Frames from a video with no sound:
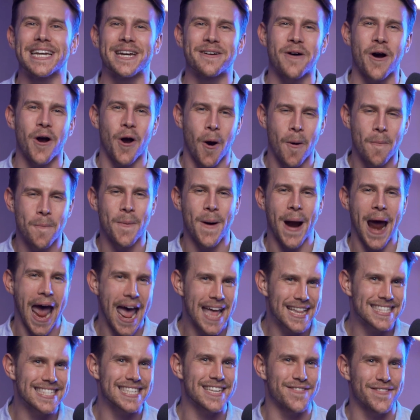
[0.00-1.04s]

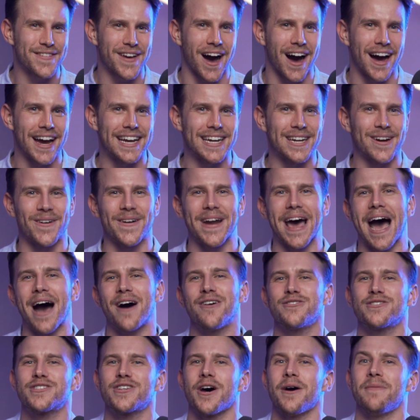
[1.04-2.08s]
comprehensive guide on how
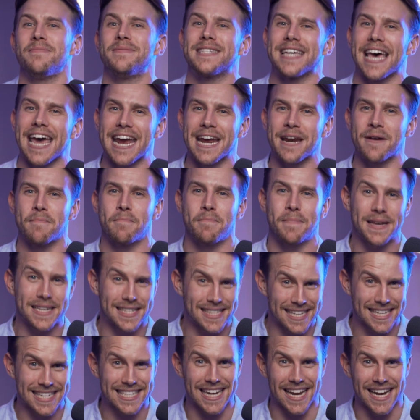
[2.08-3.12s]
to obtain
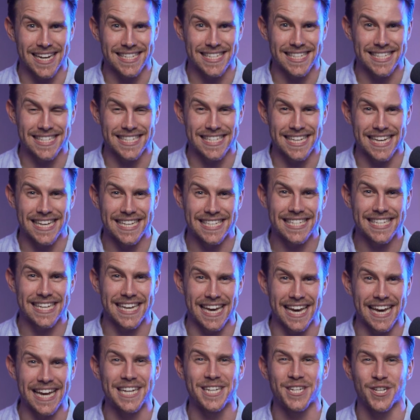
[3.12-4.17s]
business licenses
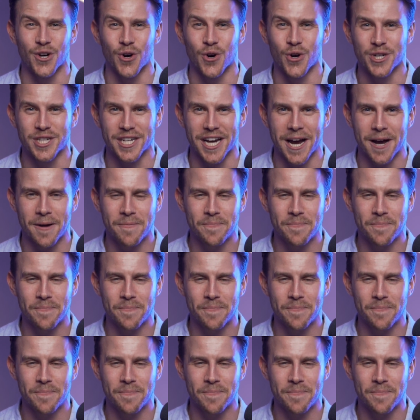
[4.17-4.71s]
in Georgia.